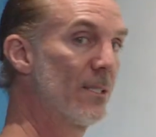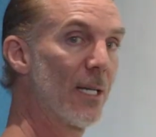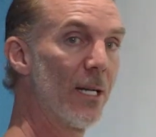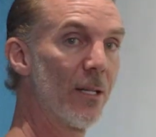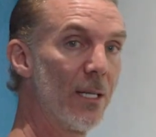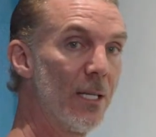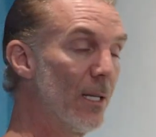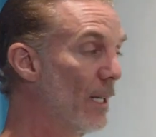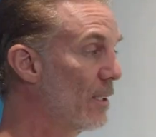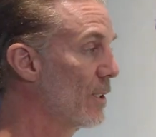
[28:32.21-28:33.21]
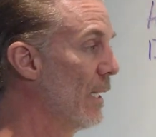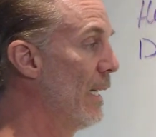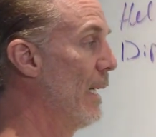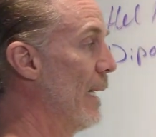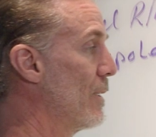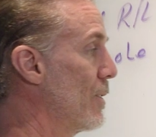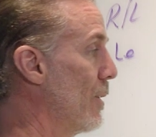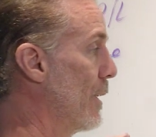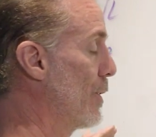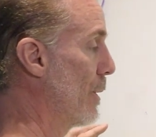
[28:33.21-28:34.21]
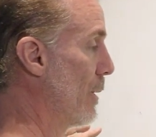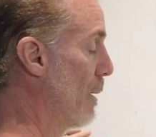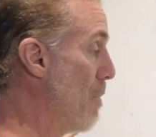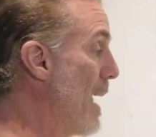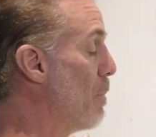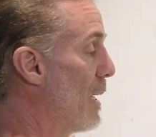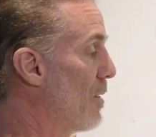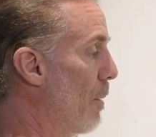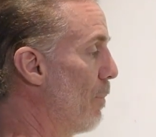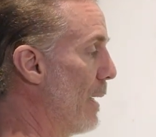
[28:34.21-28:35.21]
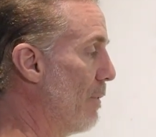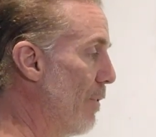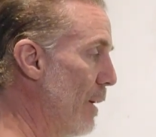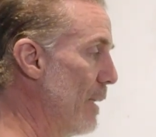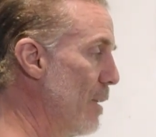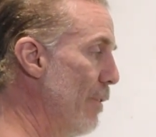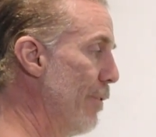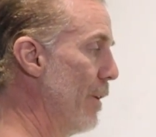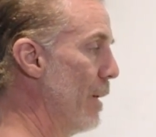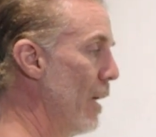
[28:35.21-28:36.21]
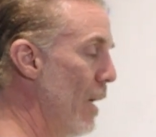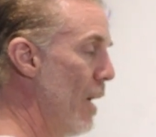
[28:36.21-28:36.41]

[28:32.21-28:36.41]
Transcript: this side of the helix. And so there may be something very different